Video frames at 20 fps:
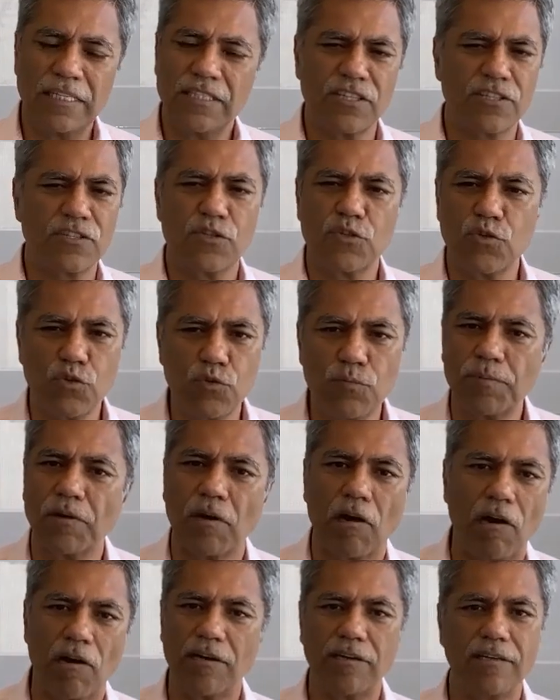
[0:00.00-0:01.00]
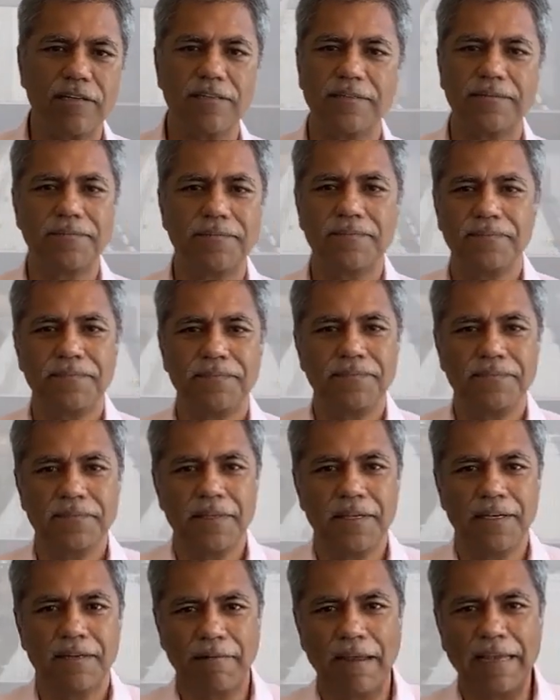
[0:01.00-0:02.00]
just super hard,
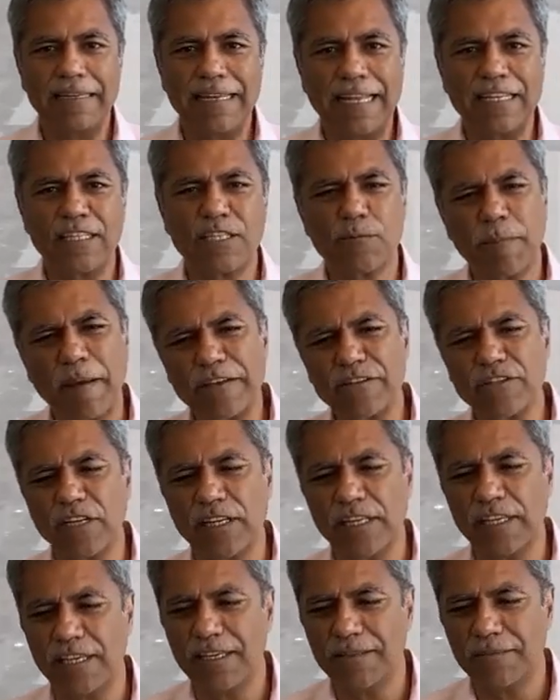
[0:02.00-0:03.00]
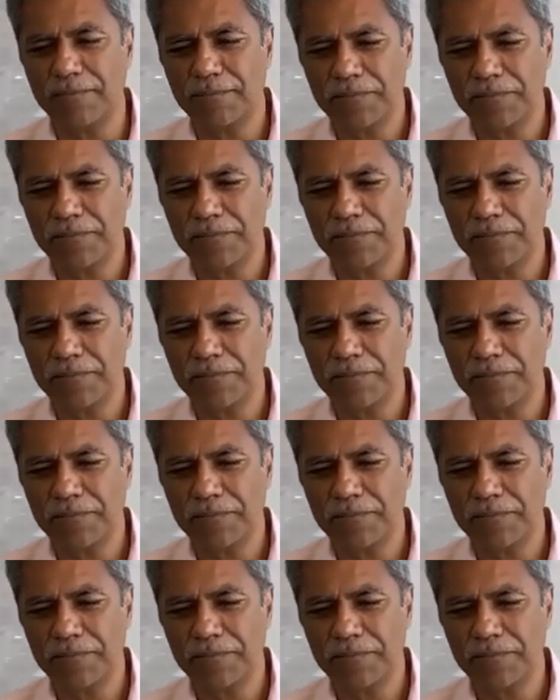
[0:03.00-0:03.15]
right? And especially